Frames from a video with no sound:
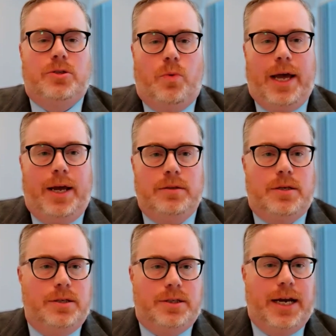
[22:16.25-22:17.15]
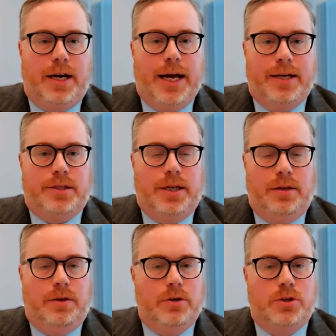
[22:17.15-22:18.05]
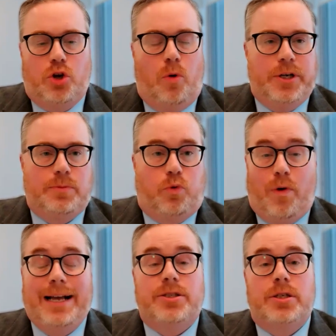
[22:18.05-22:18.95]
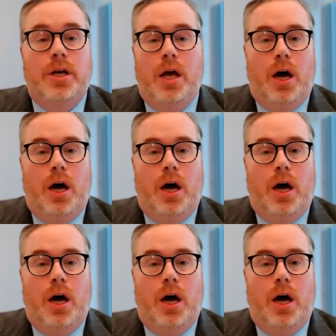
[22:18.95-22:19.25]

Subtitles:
its way into the zeitgeist, and there's so much press